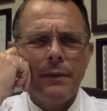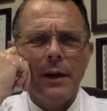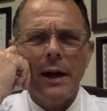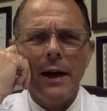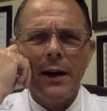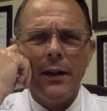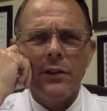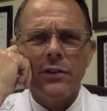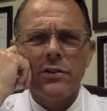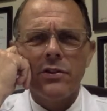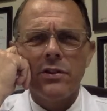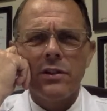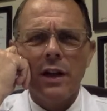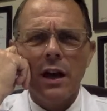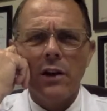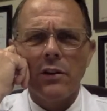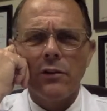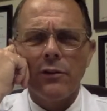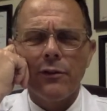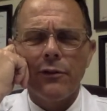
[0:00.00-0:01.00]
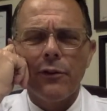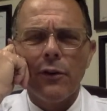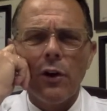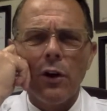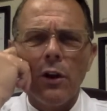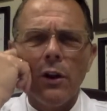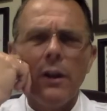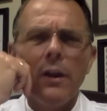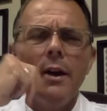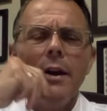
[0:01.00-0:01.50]
Hi, this is Dr.
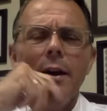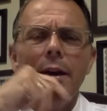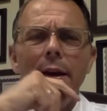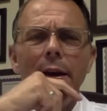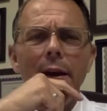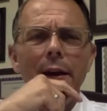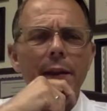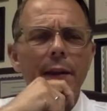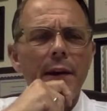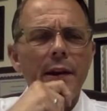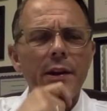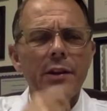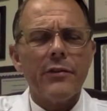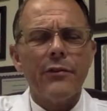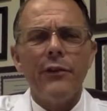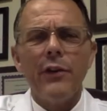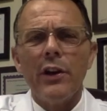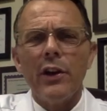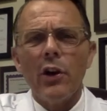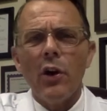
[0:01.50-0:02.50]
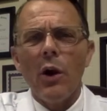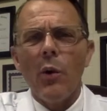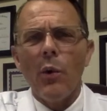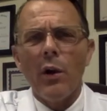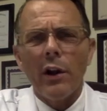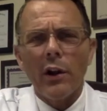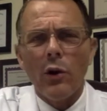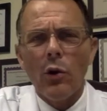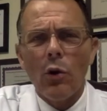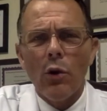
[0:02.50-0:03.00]
Farley, and in this video I
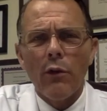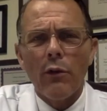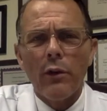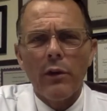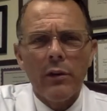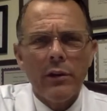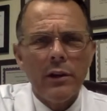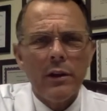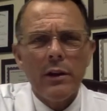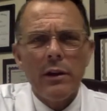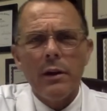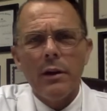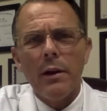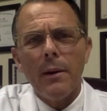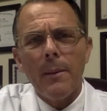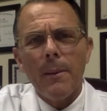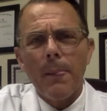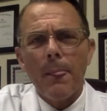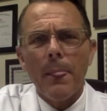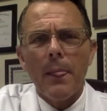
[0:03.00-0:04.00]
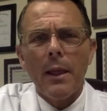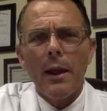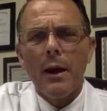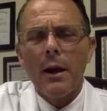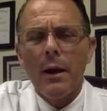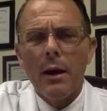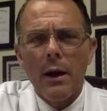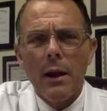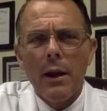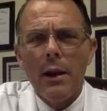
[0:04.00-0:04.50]
want to go over the
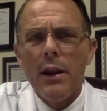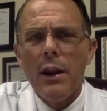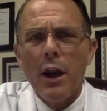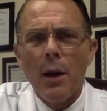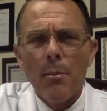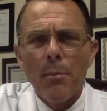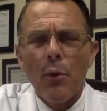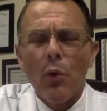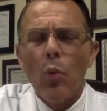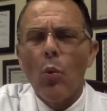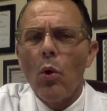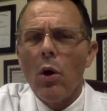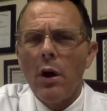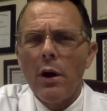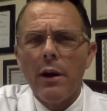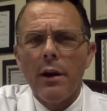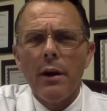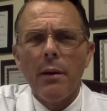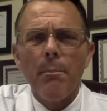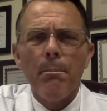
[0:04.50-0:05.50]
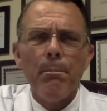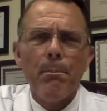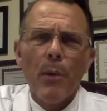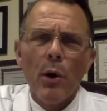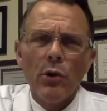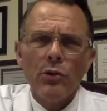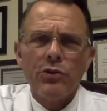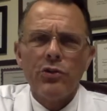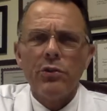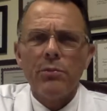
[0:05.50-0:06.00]
number one
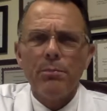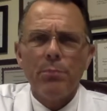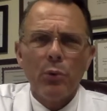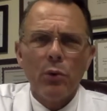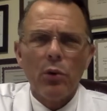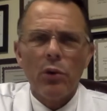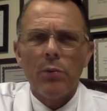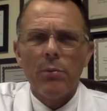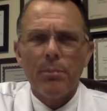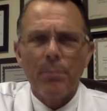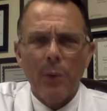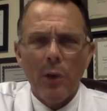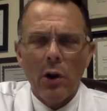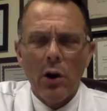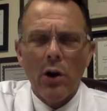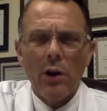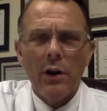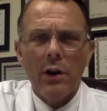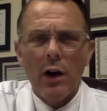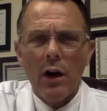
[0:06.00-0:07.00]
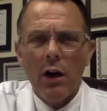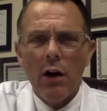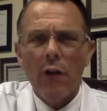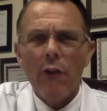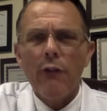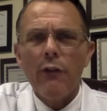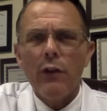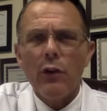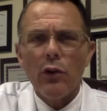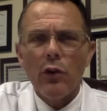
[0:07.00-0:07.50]
most important part
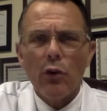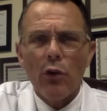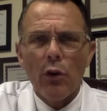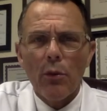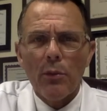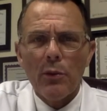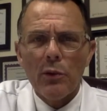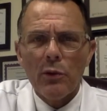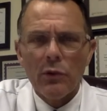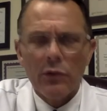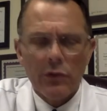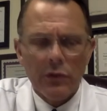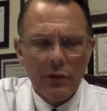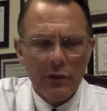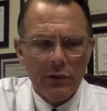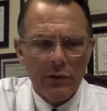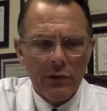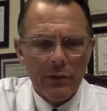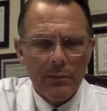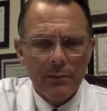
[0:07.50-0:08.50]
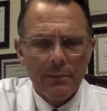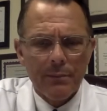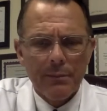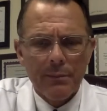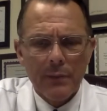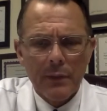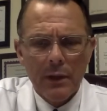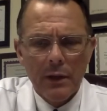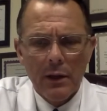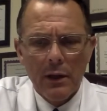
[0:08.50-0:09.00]
of your immune system,
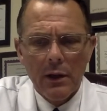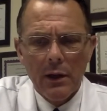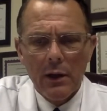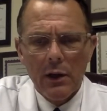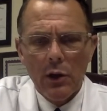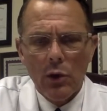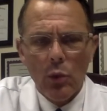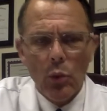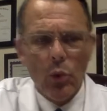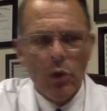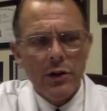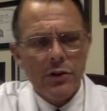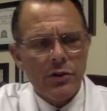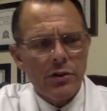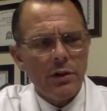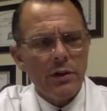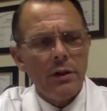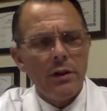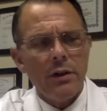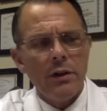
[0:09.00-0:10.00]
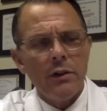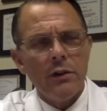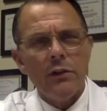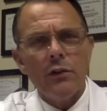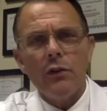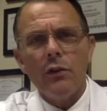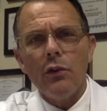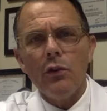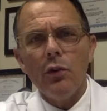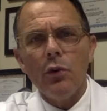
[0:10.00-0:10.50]
which
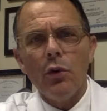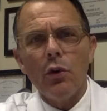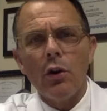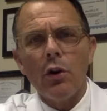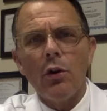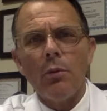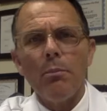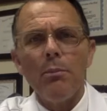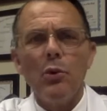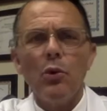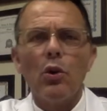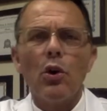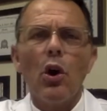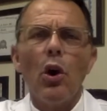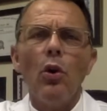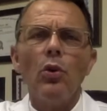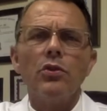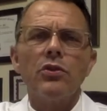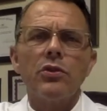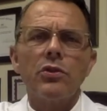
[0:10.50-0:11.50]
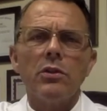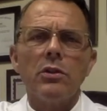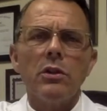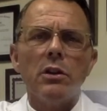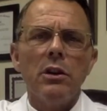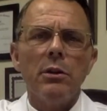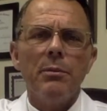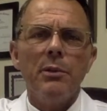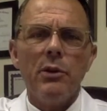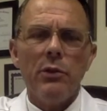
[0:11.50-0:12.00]
is your
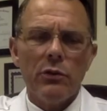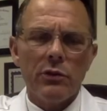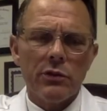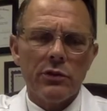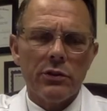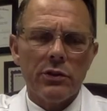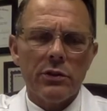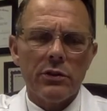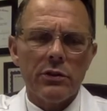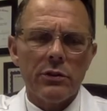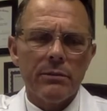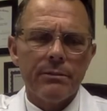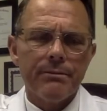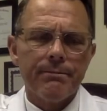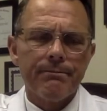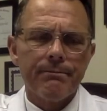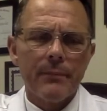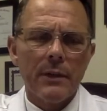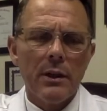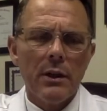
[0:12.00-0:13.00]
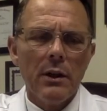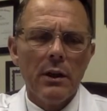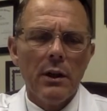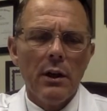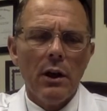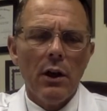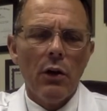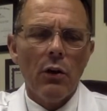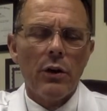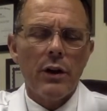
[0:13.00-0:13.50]
mucosal immune system.
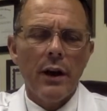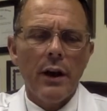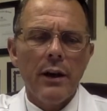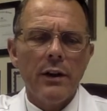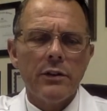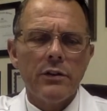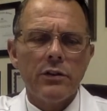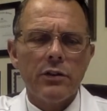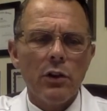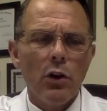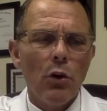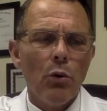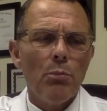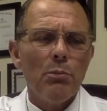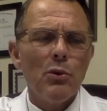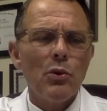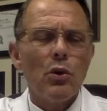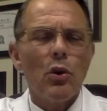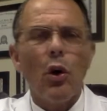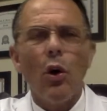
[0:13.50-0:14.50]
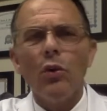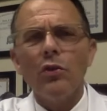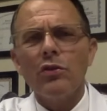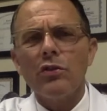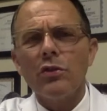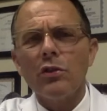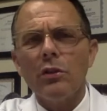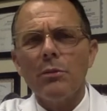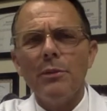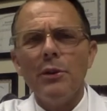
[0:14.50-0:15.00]
Okay, so
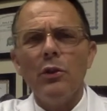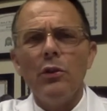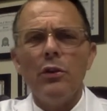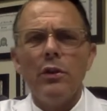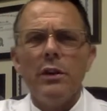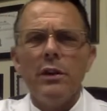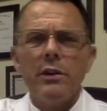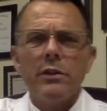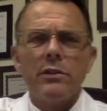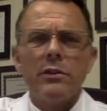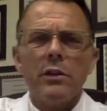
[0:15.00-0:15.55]
mucosal immunity,